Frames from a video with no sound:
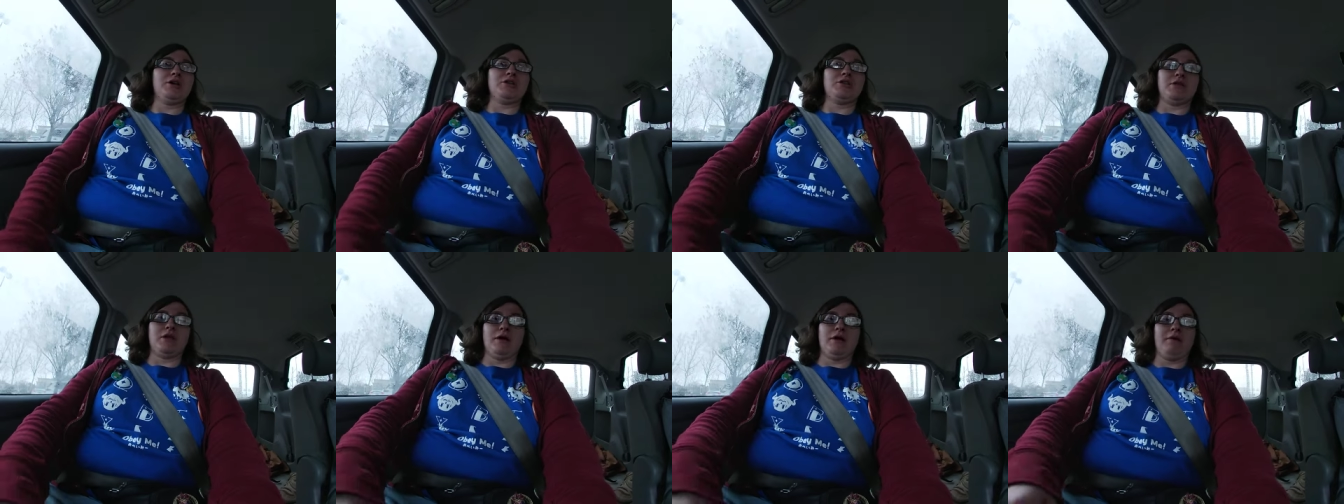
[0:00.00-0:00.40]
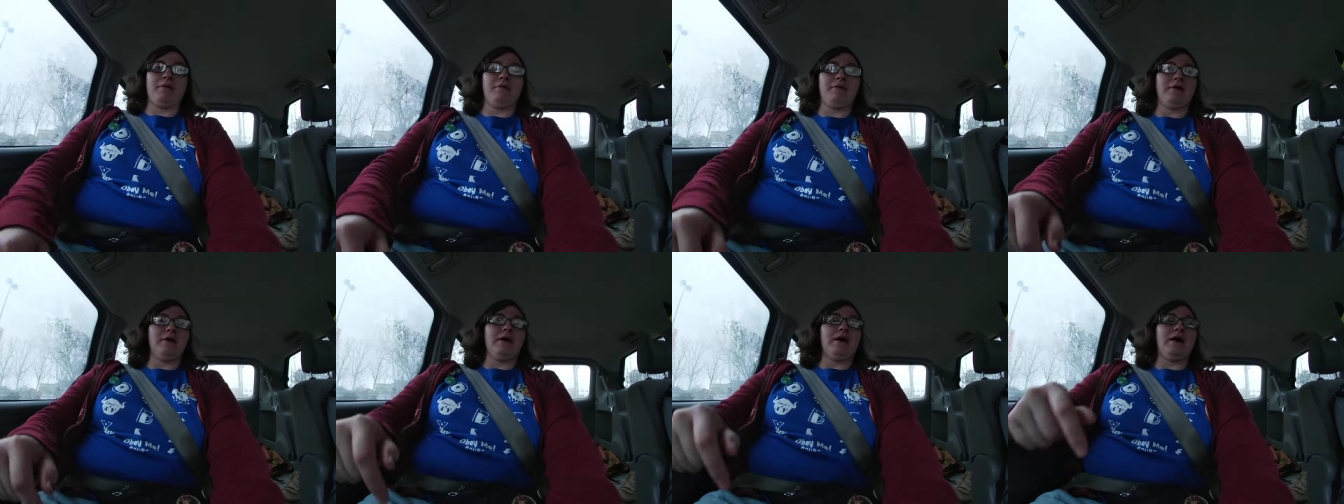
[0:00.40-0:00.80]
So
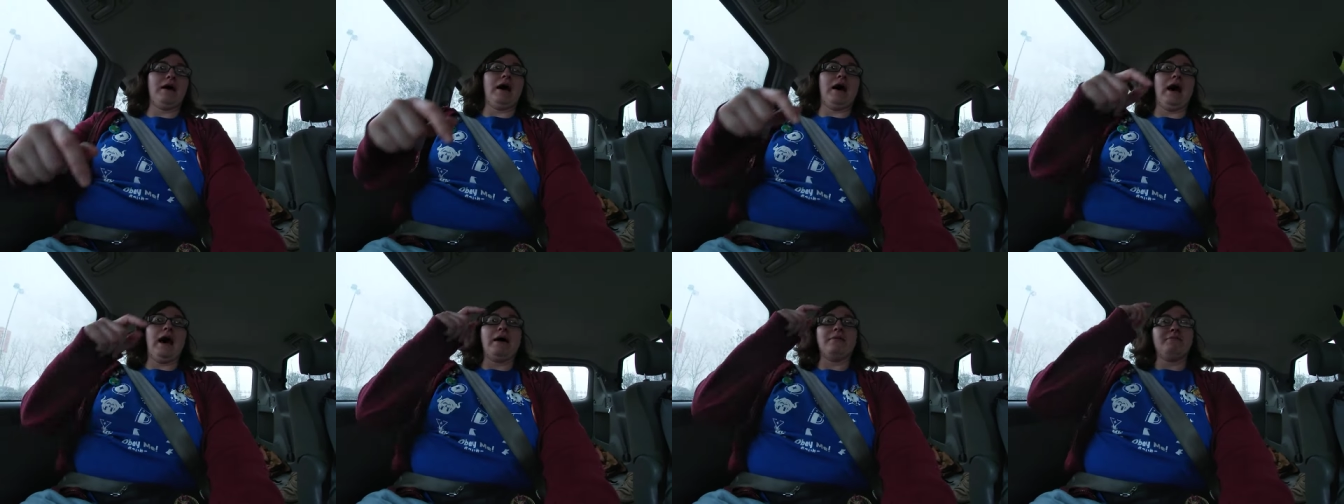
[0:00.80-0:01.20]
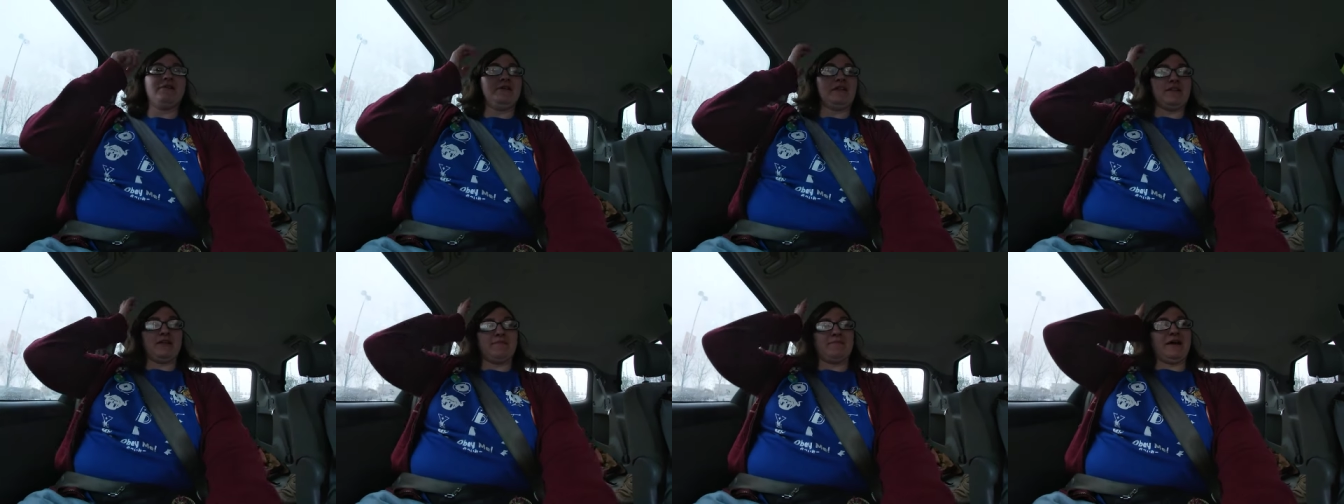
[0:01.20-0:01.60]
I'm
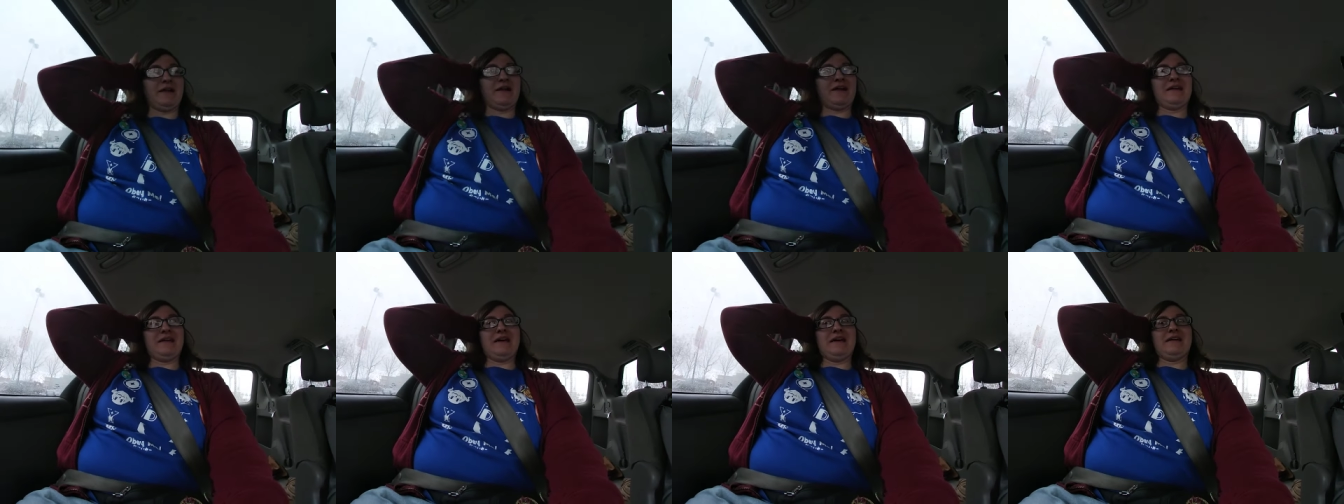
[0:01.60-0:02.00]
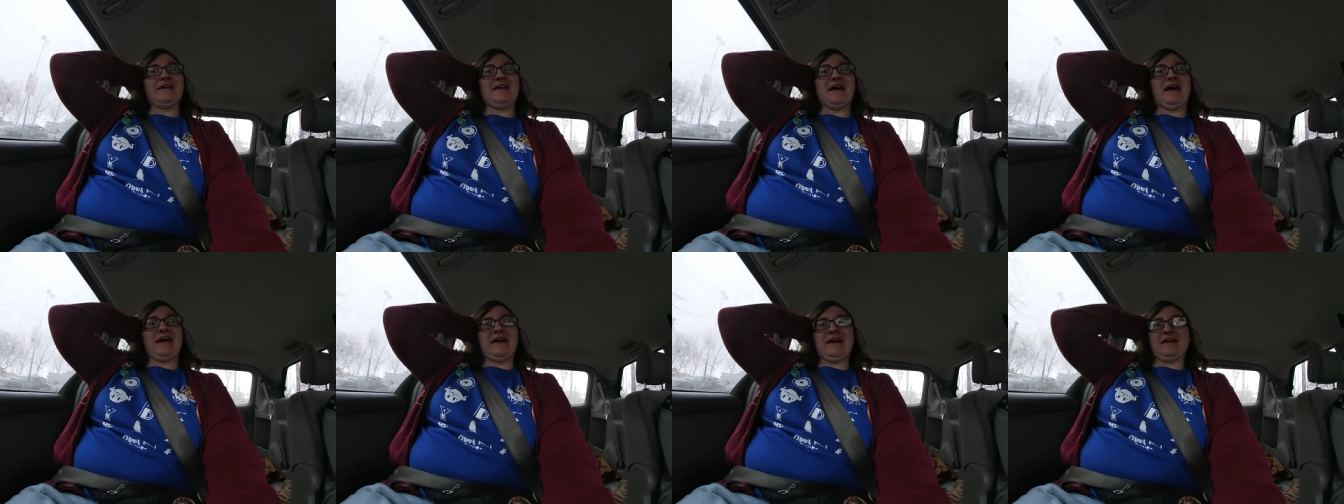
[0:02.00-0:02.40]
Lizzy Bunny
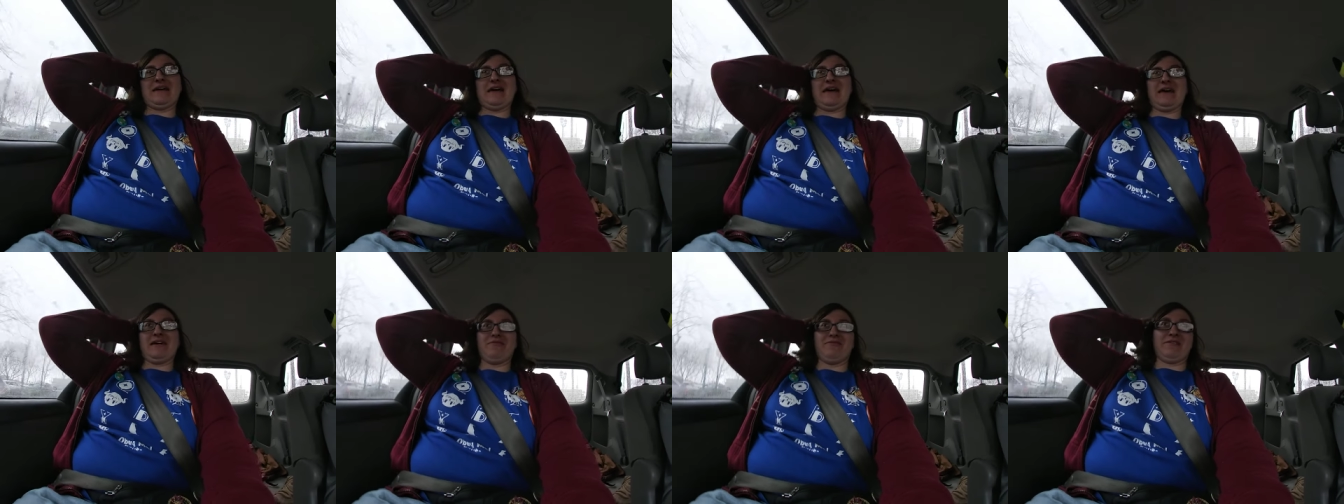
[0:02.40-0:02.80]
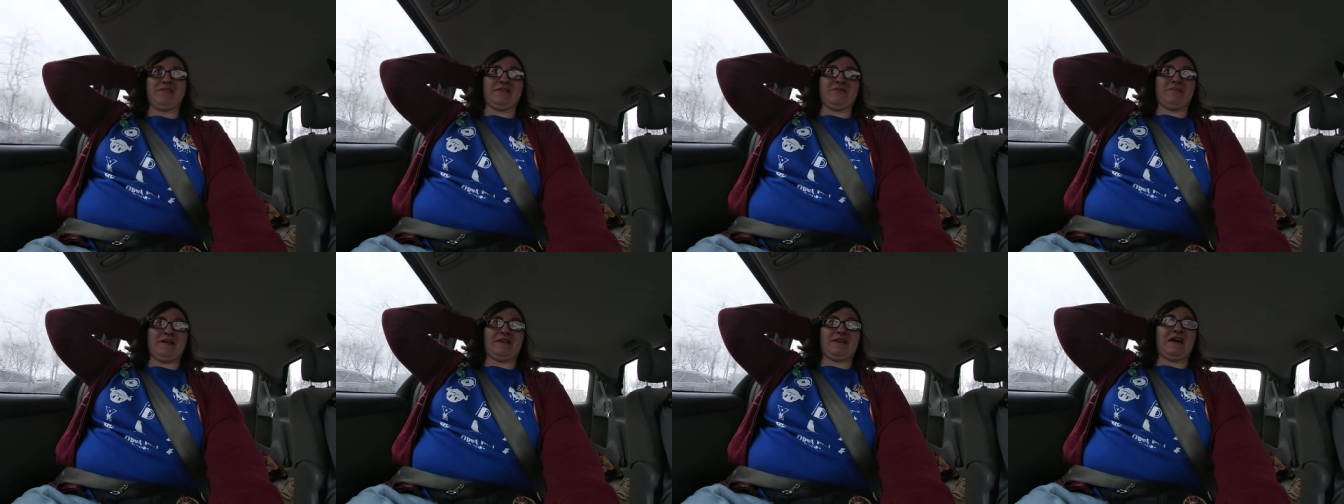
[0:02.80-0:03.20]
99 aka
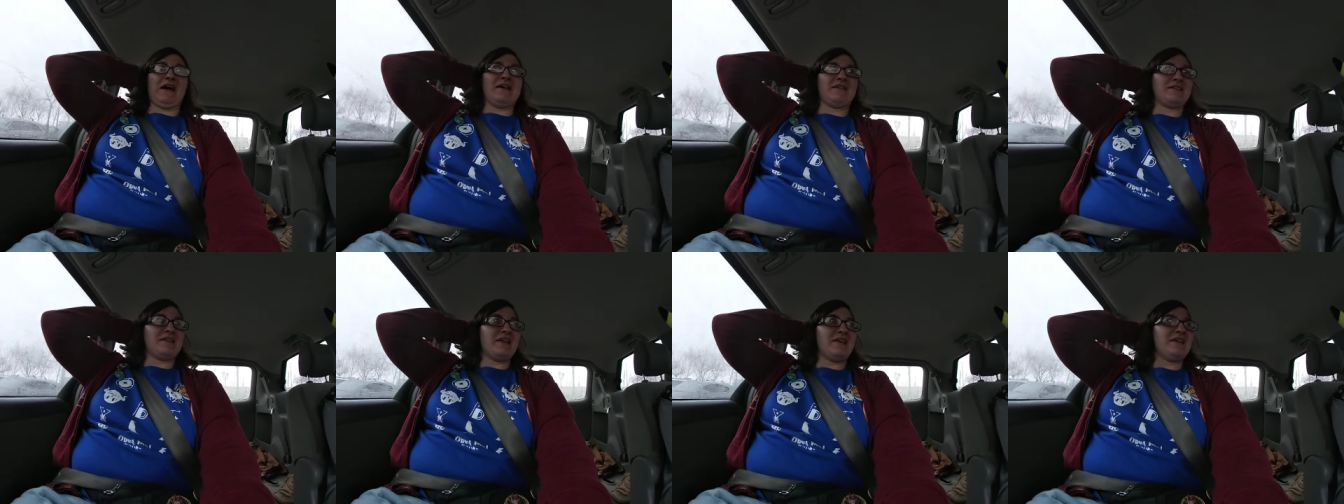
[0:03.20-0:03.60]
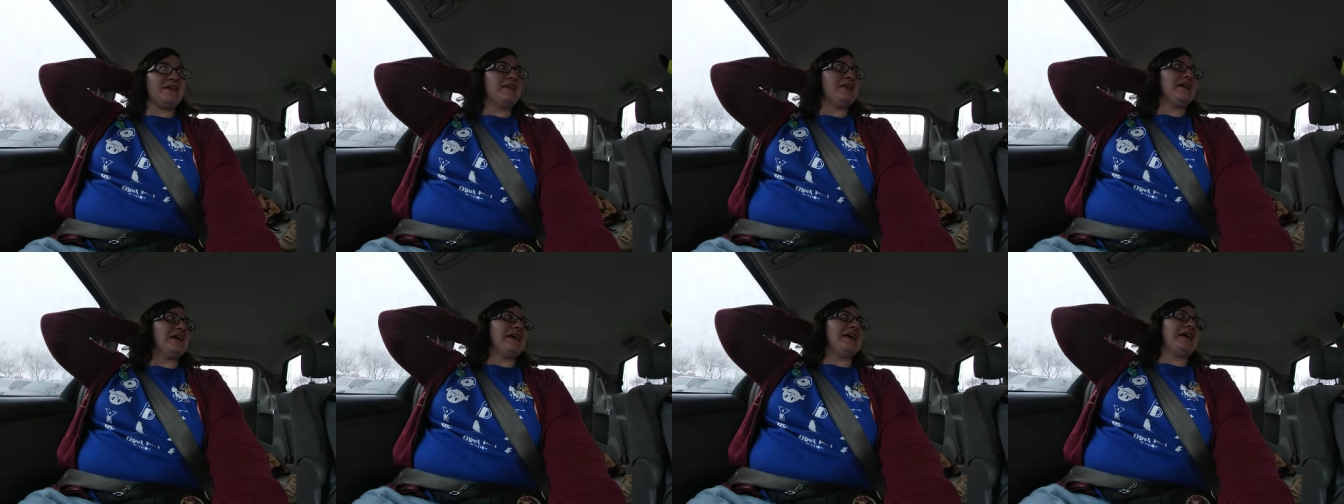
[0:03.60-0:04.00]
Elizabeth
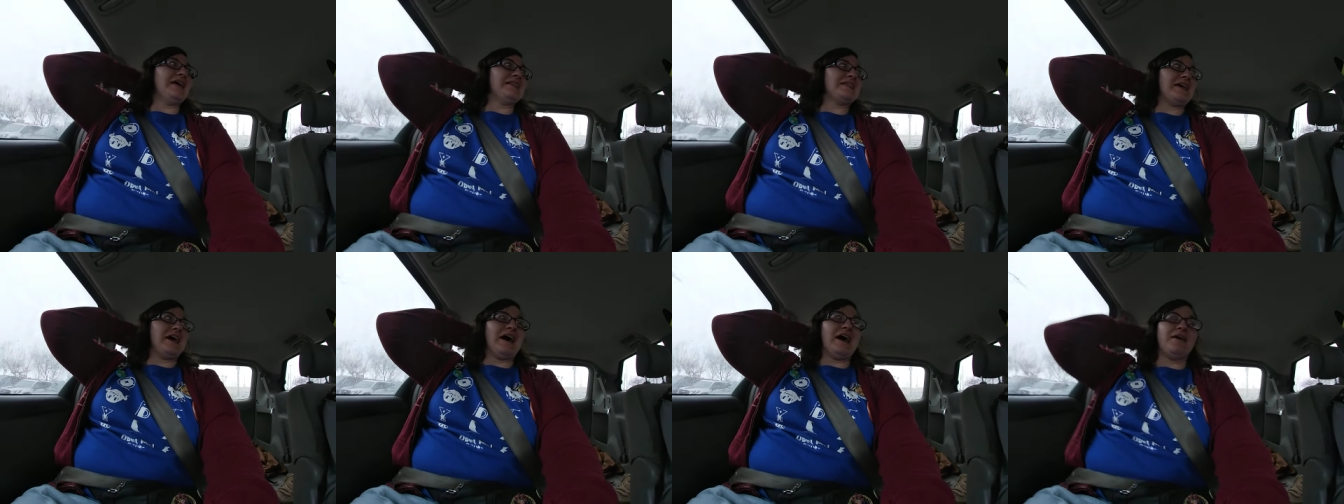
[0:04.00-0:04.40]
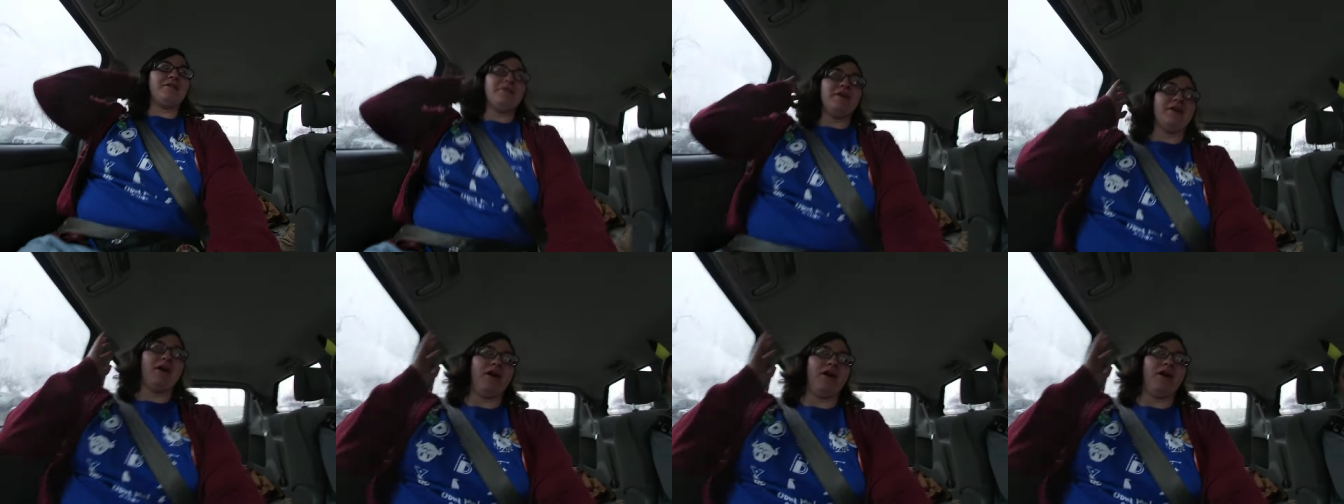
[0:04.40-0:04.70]
Dawson. It's out.